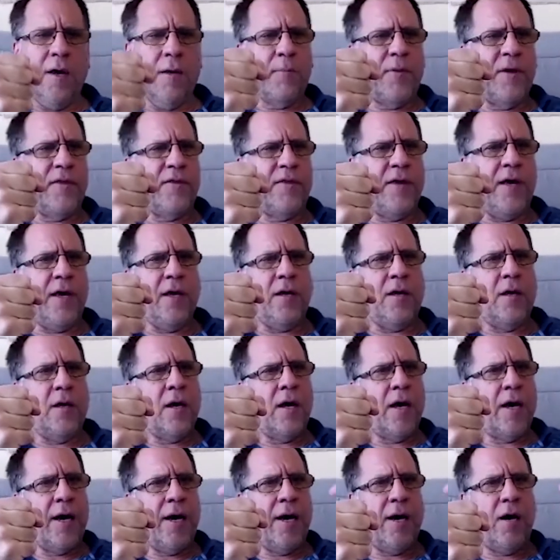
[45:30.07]
But then
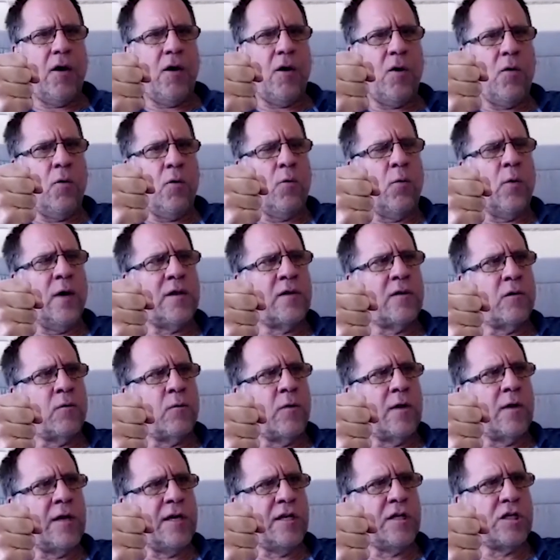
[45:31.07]
how, what the
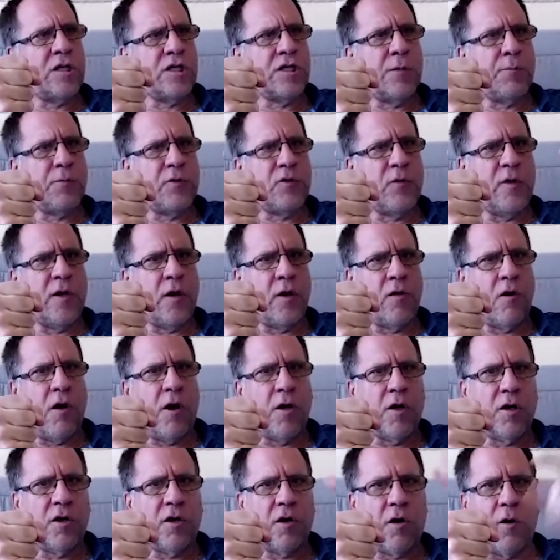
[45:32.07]
relationship between a
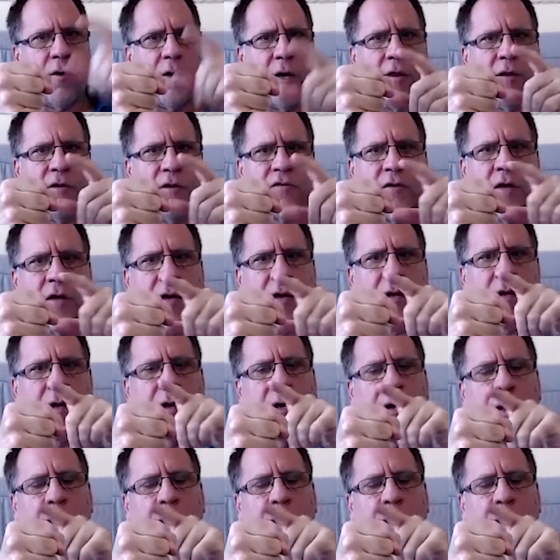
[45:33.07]
non-occurring state